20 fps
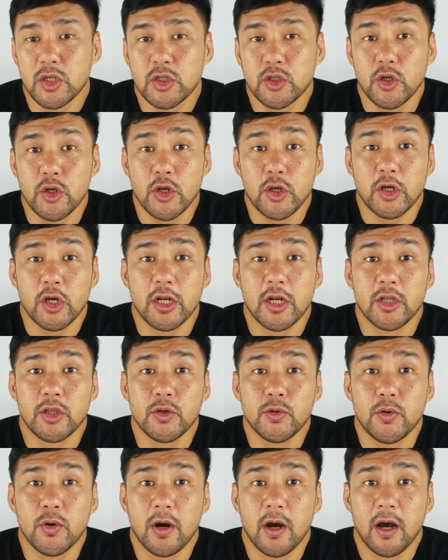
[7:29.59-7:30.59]
So you're gonna
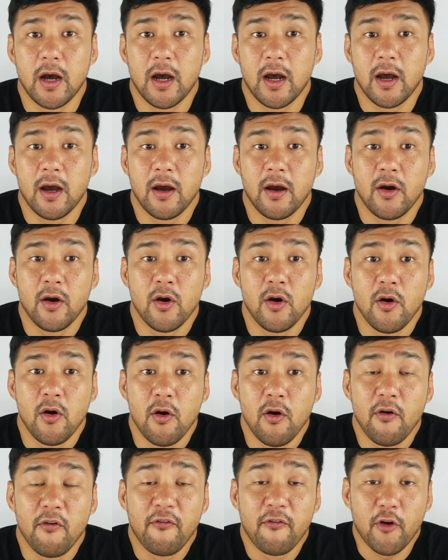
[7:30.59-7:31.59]
do a
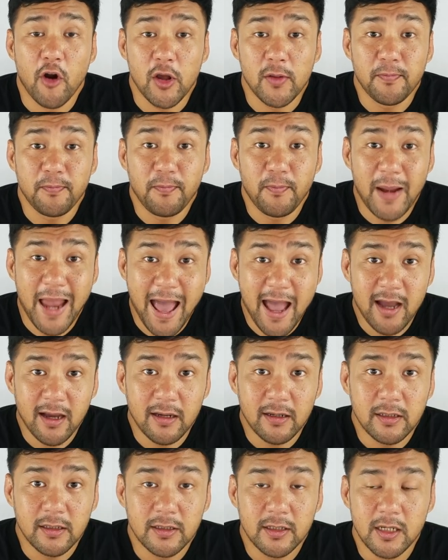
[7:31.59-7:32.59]
front plank
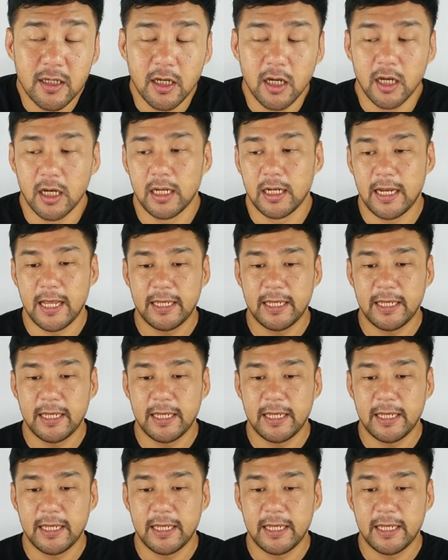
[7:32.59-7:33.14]
uh, like